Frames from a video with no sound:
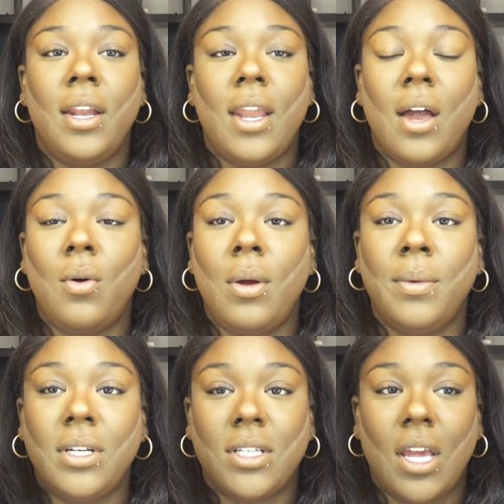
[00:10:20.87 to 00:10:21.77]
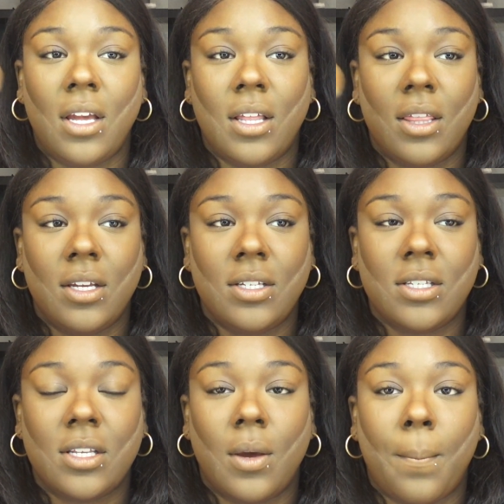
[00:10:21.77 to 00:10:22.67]
Now I'm gonna take
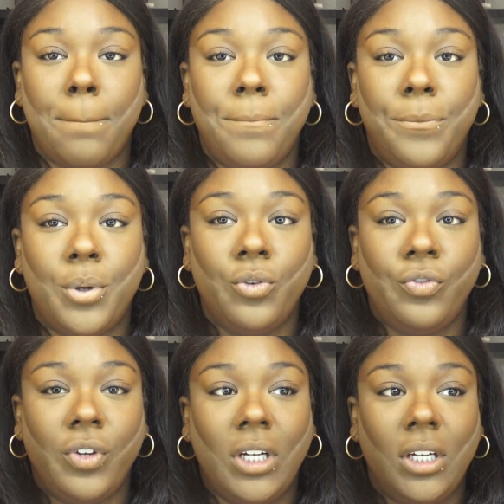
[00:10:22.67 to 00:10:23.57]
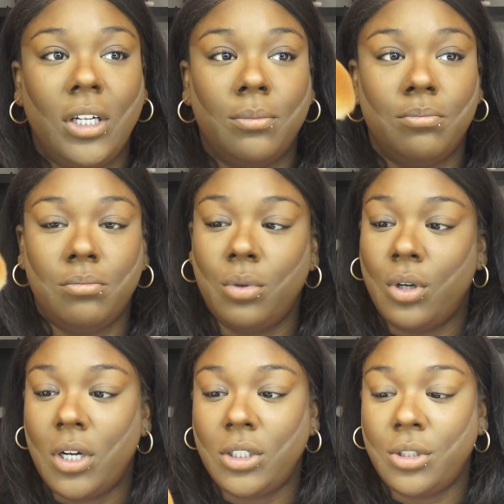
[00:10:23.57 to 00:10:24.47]
this poofy
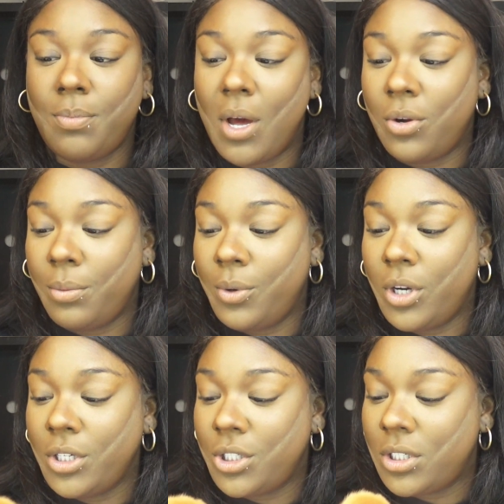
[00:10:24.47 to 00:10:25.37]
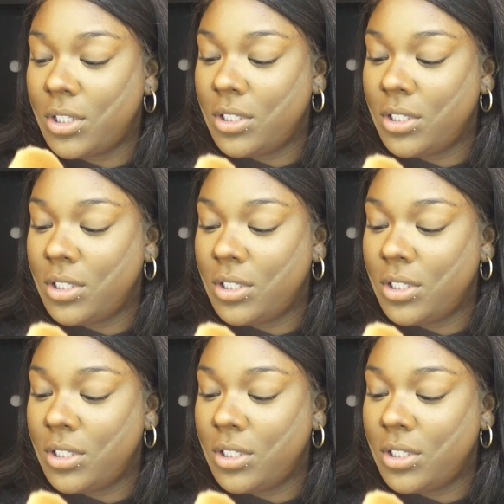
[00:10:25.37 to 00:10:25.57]
brush, powder brush.